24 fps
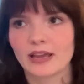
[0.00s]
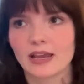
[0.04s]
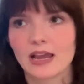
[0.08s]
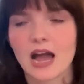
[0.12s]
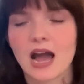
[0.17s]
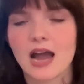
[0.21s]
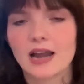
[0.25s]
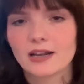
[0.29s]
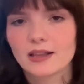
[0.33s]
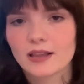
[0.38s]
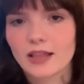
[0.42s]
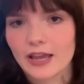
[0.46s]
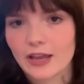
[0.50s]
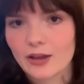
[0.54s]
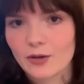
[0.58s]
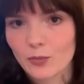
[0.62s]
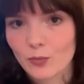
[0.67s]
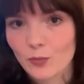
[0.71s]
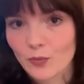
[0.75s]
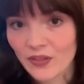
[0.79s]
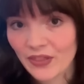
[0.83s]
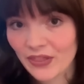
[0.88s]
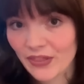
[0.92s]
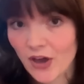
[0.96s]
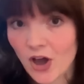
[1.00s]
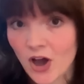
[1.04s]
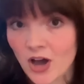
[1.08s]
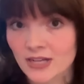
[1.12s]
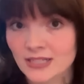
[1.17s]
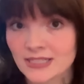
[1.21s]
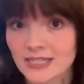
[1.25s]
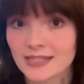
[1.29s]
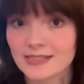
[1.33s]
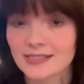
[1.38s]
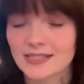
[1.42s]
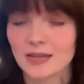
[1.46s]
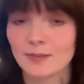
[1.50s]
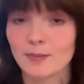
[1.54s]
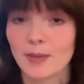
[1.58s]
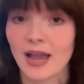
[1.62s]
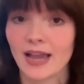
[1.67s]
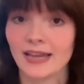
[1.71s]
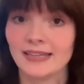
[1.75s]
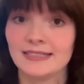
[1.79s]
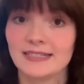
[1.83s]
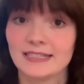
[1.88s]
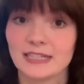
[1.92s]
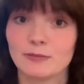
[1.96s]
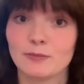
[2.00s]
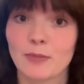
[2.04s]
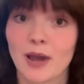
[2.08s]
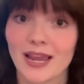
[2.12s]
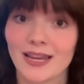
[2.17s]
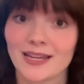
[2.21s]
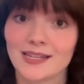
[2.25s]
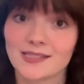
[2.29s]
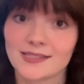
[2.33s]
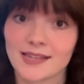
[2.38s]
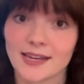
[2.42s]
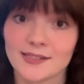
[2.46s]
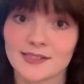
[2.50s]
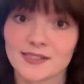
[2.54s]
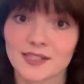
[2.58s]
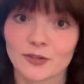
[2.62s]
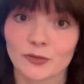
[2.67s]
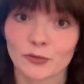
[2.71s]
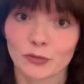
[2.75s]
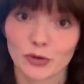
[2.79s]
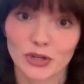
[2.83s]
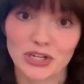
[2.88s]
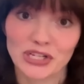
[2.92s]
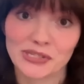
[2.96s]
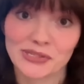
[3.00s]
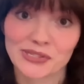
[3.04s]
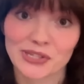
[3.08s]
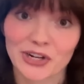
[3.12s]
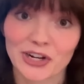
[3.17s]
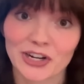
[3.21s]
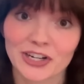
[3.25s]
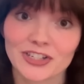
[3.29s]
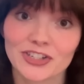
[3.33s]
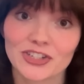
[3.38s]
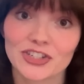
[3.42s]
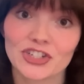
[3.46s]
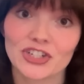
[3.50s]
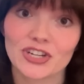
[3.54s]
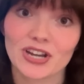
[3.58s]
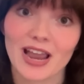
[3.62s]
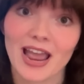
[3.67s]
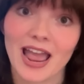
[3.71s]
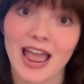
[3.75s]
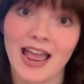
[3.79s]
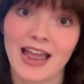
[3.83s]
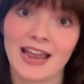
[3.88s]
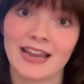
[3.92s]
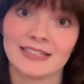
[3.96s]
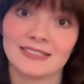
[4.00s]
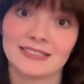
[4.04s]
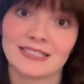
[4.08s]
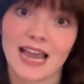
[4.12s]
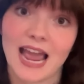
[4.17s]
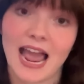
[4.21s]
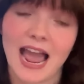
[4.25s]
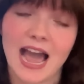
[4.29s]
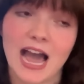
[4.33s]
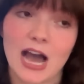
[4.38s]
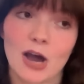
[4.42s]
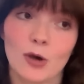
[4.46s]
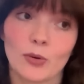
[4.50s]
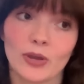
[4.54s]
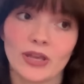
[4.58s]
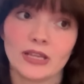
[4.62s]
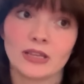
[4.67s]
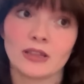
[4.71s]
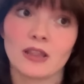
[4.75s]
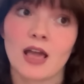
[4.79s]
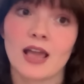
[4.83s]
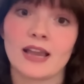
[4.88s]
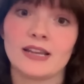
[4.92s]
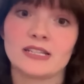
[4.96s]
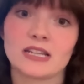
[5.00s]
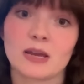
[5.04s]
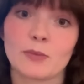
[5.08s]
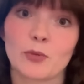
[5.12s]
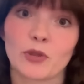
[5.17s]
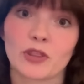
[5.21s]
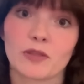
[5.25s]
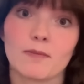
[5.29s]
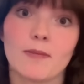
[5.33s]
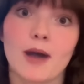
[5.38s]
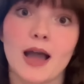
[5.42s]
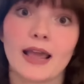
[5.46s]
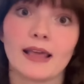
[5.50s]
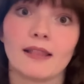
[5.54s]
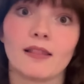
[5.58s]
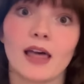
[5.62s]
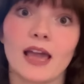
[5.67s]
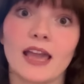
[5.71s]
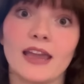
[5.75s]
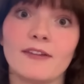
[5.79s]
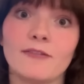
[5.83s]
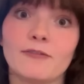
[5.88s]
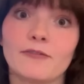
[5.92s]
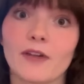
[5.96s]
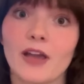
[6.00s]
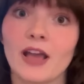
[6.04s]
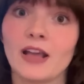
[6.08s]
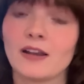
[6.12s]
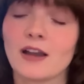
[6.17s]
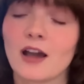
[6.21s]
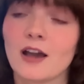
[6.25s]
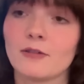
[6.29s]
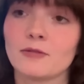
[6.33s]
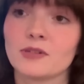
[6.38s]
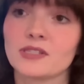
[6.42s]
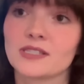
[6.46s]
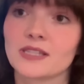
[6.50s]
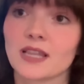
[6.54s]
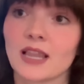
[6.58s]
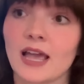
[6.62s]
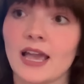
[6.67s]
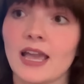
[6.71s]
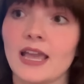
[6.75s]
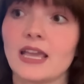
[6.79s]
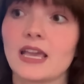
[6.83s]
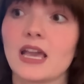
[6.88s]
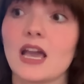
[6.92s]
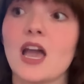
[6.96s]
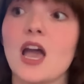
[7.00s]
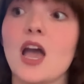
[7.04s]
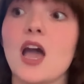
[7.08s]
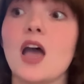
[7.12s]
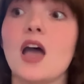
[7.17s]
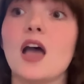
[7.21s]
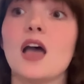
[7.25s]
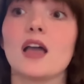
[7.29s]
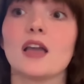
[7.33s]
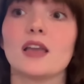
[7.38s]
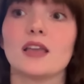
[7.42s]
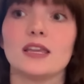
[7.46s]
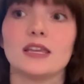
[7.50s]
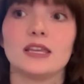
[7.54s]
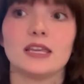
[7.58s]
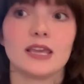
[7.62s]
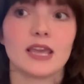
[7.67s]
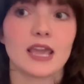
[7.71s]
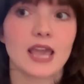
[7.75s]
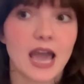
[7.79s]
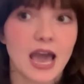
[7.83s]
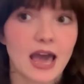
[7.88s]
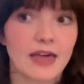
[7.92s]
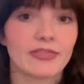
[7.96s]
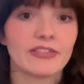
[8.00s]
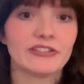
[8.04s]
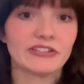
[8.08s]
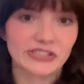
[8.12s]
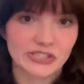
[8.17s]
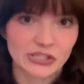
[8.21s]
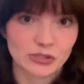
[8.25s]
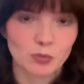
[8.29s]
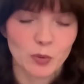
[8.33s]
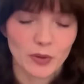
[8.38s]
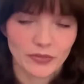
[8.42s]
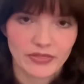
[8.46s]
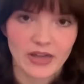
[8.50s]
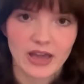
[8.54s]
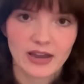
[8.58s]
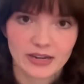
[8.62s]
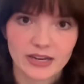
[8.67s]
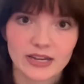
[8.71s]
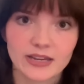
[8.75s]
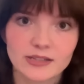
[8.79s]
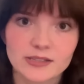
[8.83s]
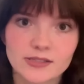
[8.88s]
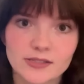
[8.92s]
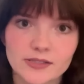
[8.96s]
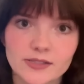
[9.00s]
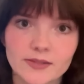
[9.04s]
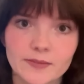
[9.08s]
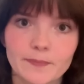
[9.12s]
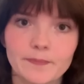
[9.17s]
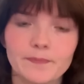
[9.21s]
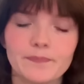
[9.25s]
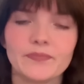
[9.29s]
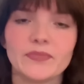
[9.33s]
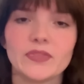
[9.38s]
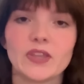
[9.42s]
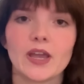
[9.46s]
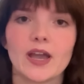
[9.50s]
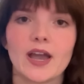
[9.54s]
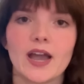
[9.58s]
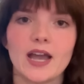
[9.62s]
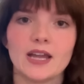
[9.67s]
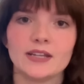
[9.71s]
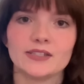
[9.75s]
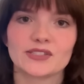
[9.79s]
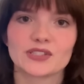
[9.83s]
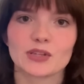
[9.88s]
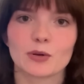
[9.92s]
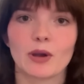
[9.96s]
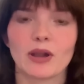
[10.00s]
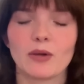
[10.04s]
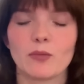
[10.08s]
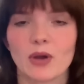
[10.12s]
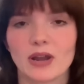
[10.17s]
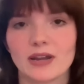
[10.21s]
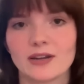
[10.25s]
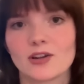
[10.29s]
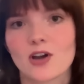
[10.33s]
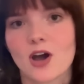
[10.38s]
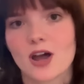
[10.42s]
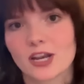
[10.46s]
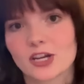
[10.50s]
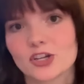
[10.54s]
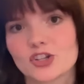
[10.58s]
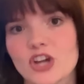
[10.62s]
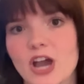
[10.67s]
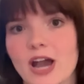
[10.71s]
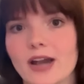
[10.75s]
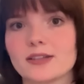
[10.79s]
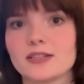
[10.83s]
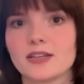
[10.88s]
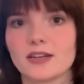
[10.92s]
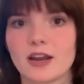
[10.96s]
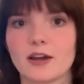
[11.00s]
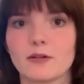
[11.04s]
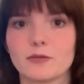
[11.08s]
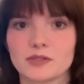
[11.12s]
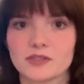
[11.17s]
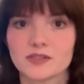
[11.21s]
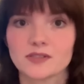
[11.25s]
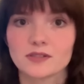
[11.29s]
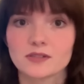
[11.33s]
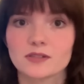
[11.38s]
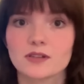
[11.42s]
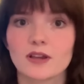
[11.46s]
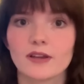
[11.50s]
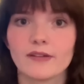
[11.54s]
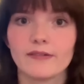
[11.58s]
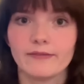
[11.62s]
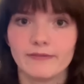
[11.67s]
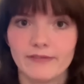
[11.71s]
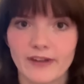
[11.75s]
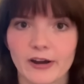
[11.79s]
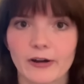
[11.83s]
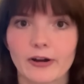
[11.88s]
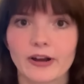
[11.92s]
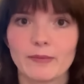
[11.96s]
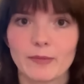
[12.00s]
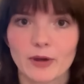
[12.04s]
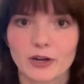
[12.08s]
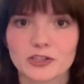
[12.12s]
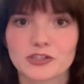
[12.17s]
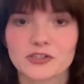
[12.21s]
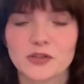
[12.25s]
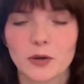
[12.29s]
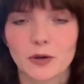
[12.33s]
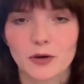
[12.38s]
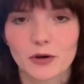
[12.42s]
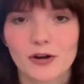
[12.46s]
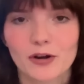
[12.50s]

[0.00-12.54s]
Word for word: like, kind of like with autism, I did my extensive research and how it lined up with my life. And I was like, yeah, this is what that is. And so I went and got it checked and I was very much so